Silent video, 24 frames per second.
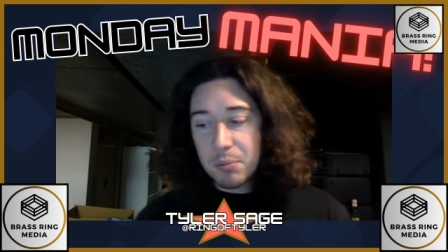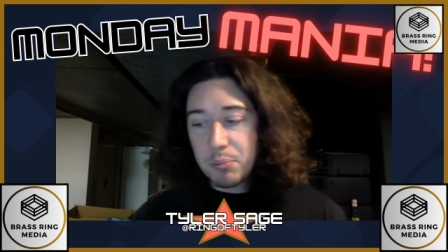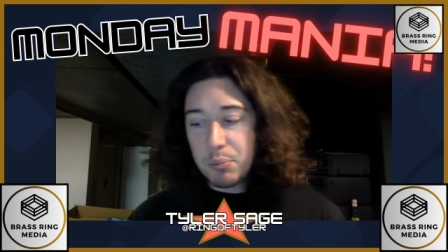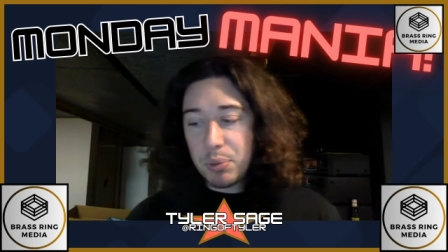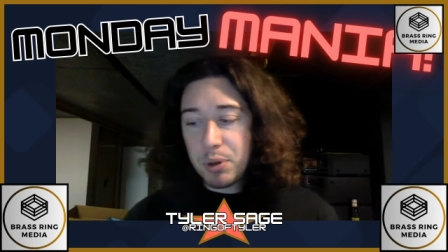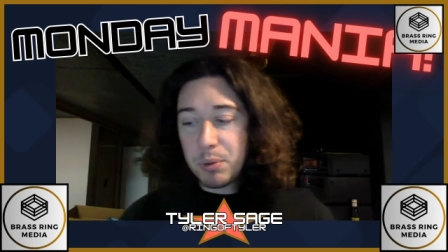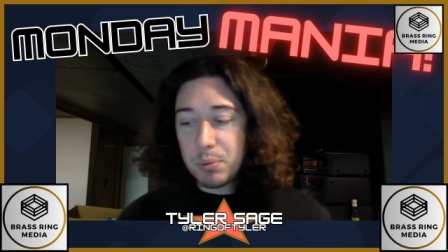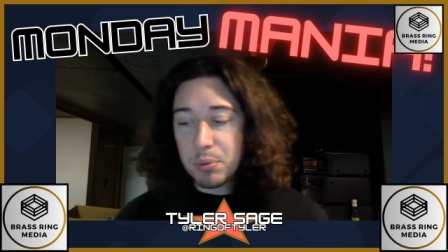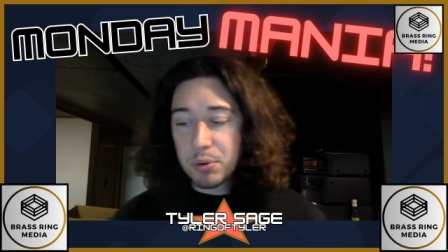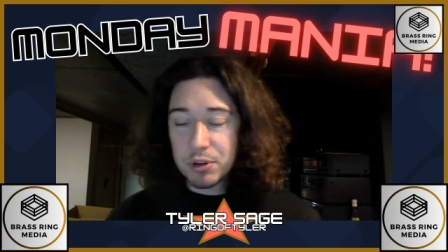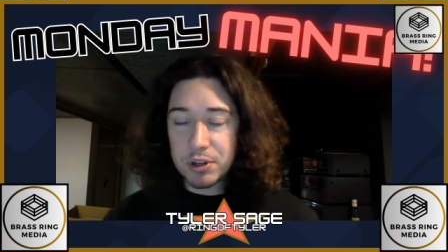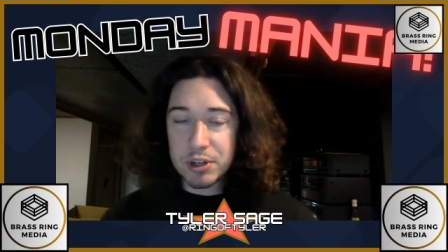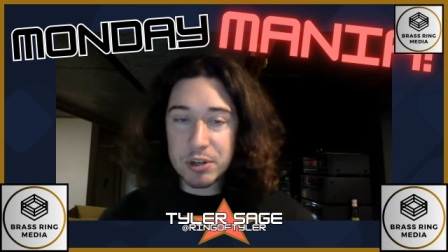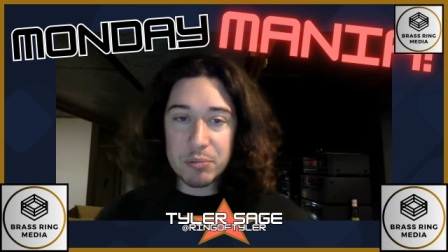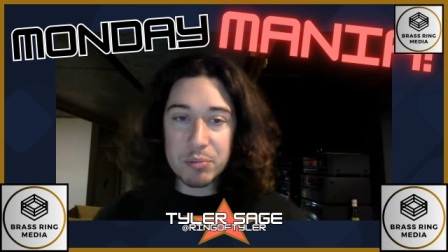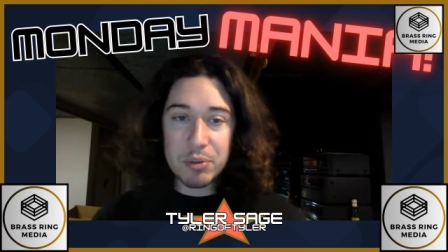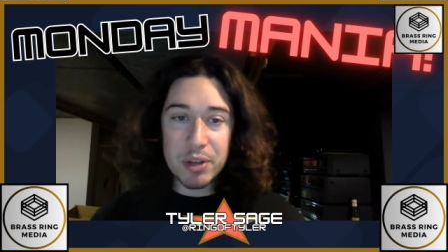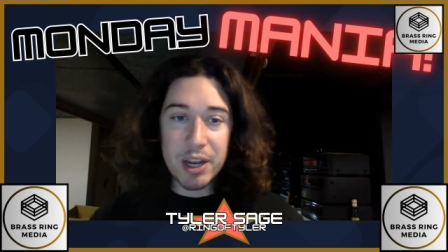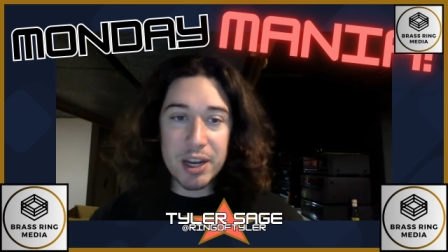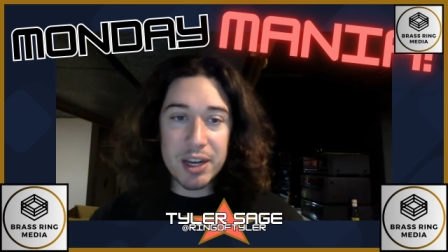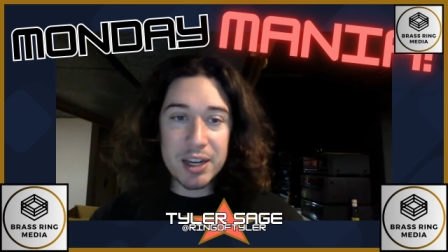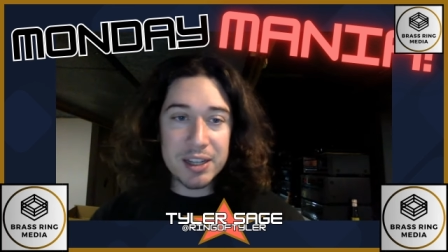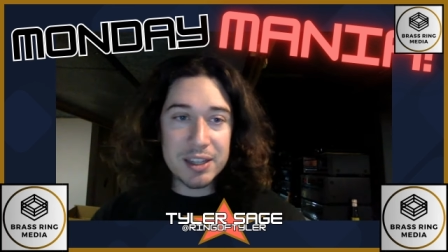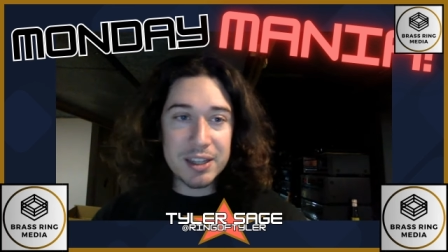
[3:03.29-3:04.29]
people are
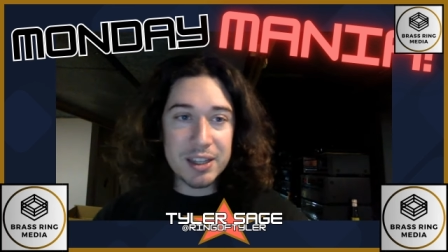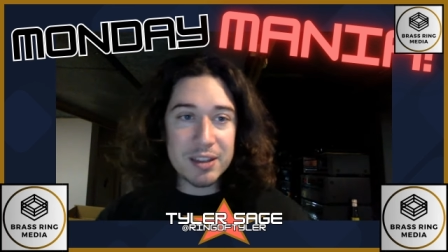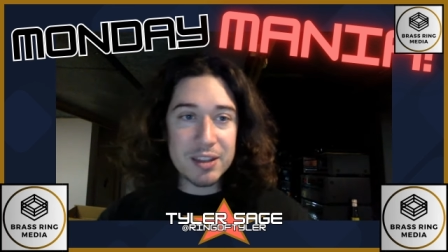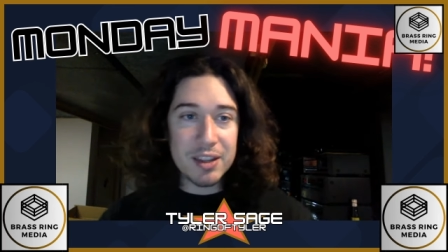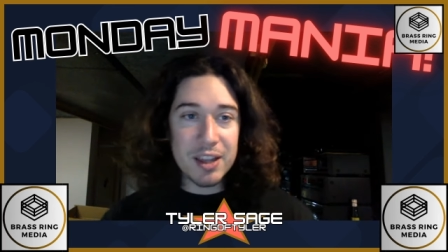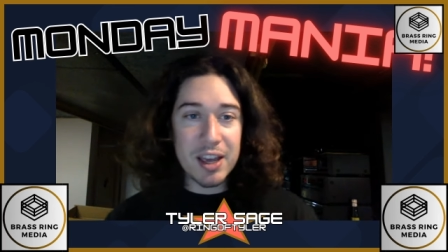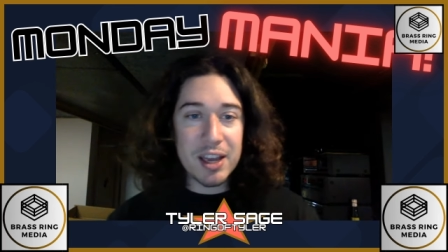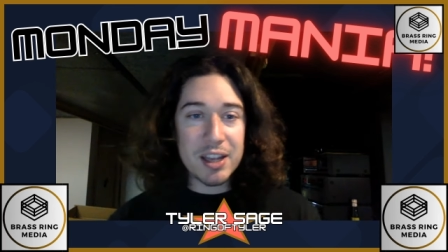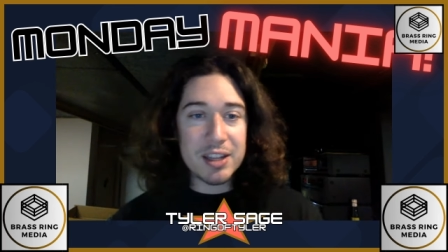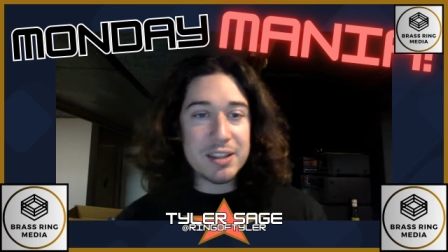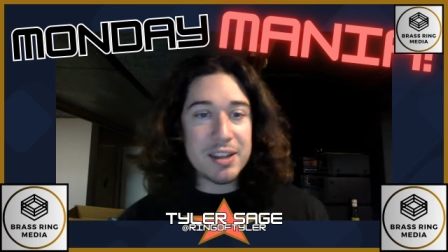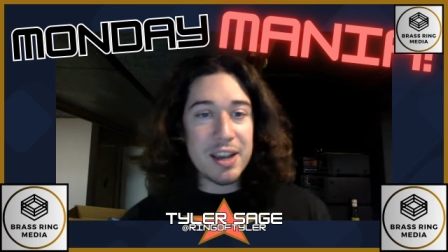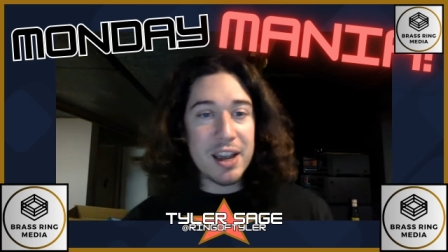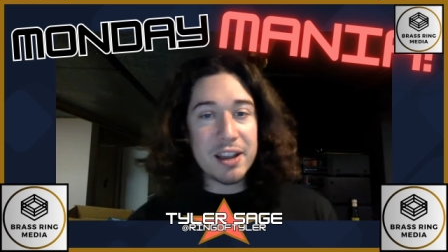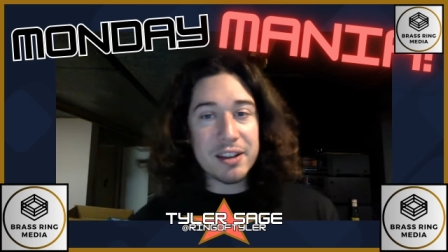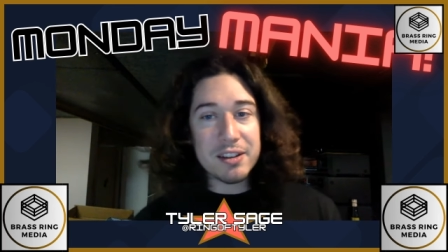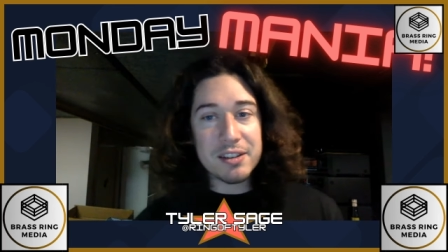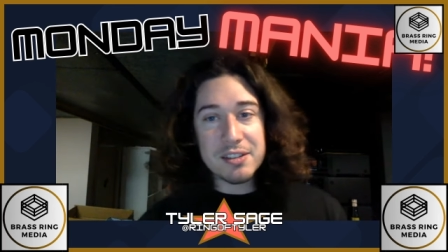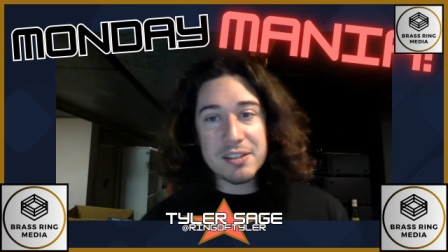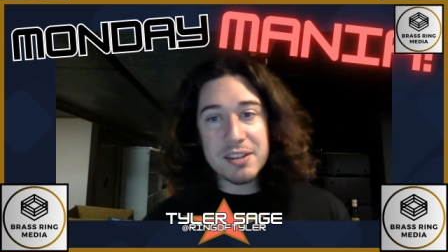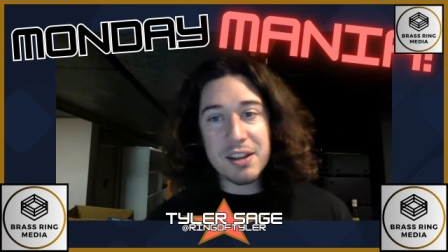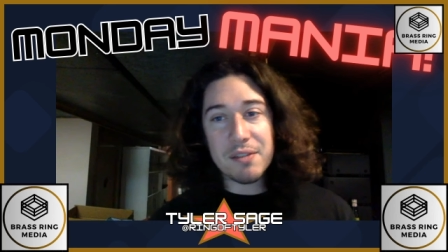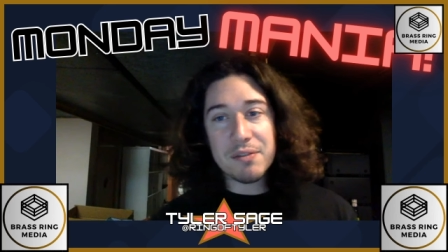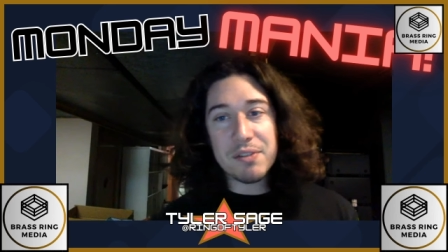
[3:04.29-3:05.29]
complaining that talent
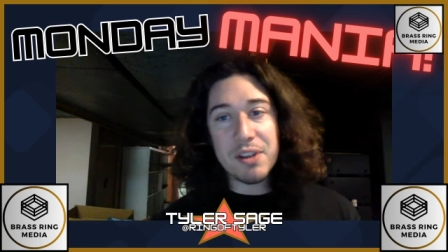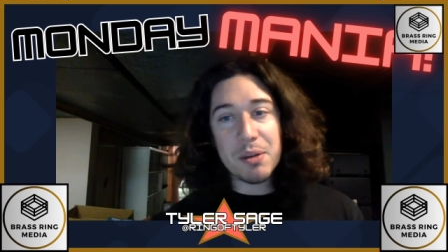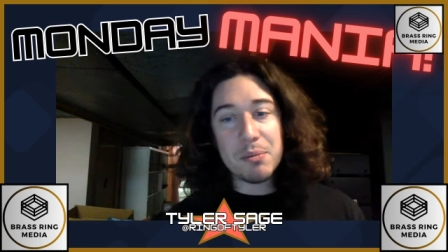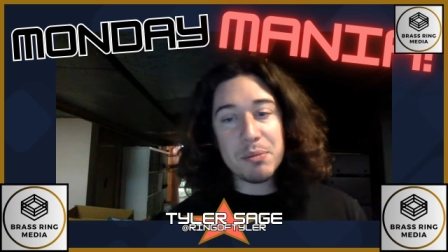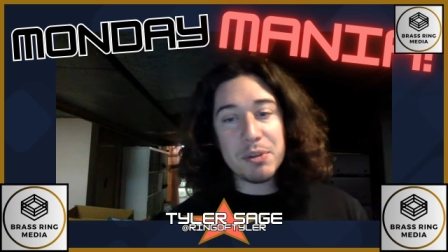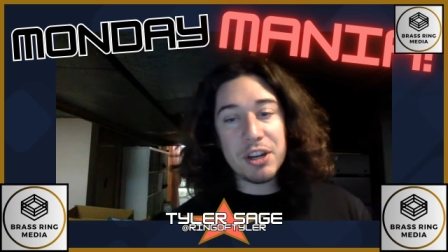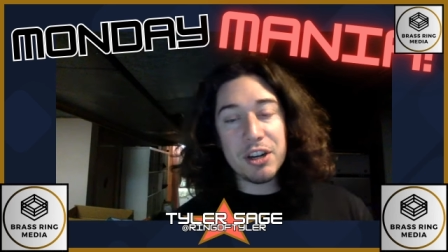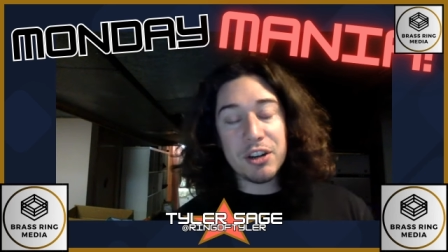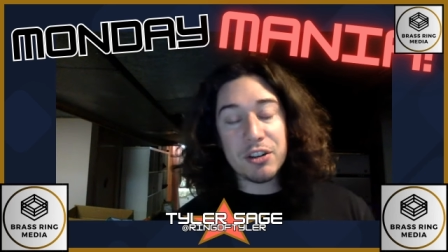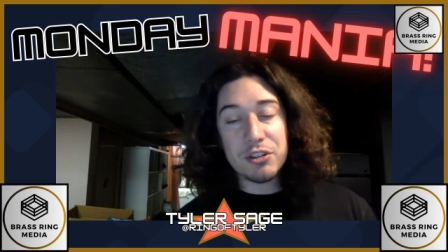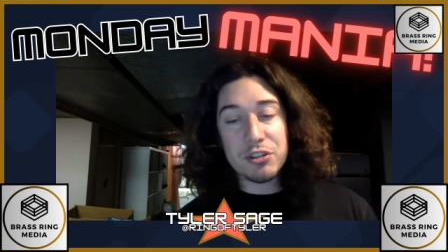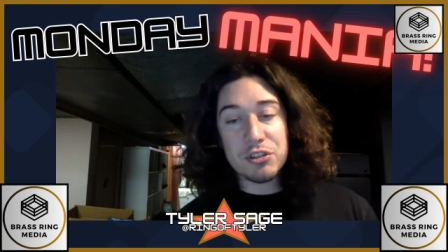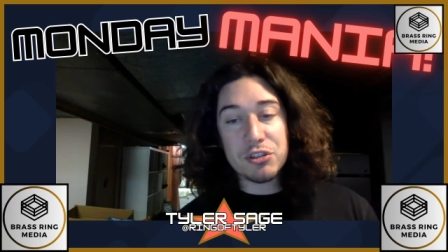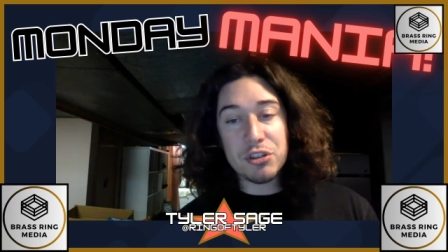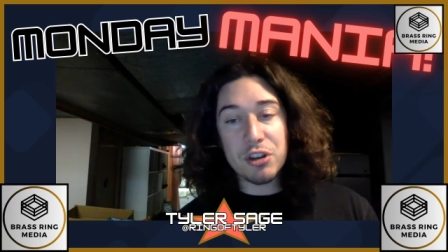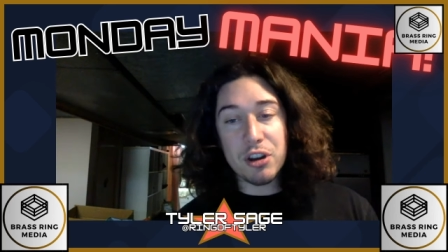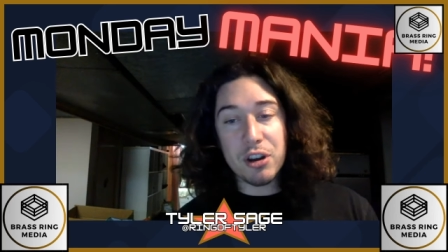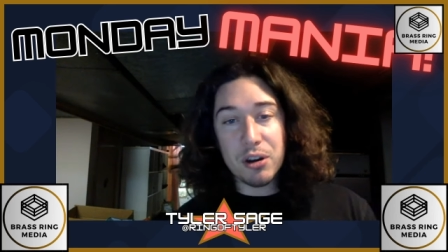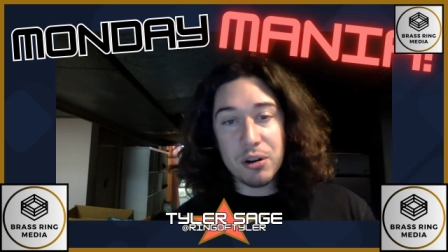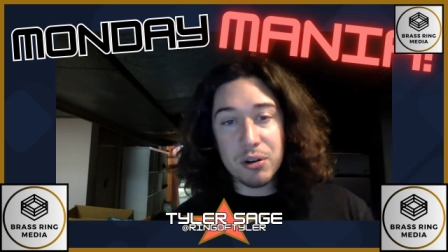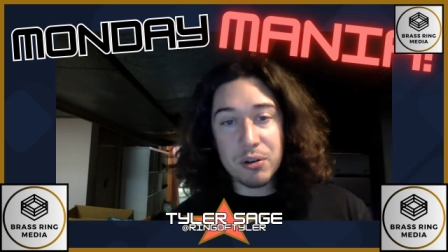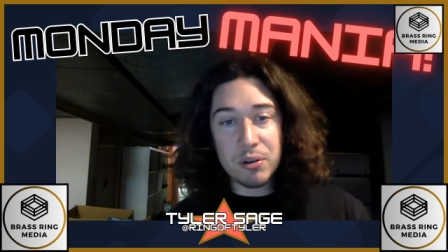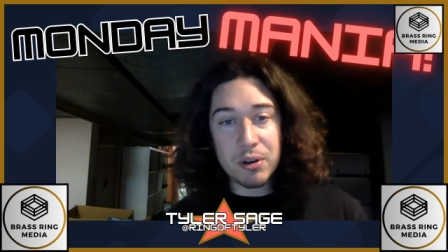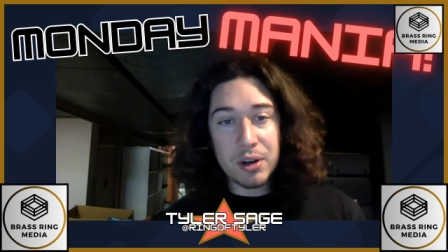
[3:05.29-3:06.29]
doesn't have time to get on the
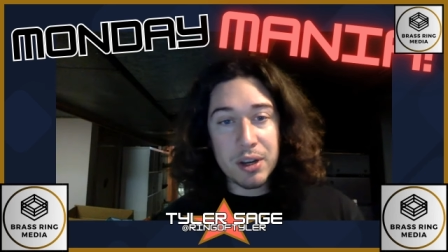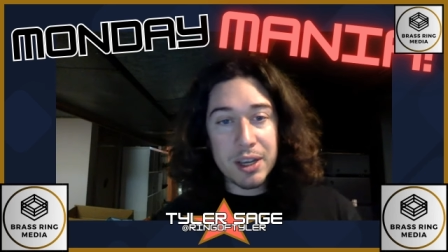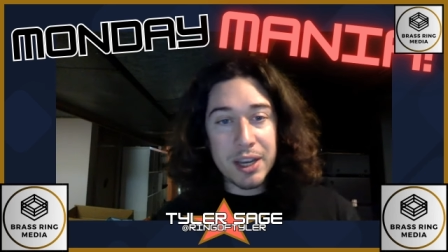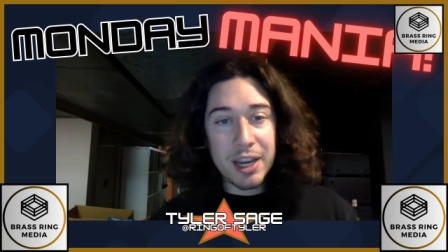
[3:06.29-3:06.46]
show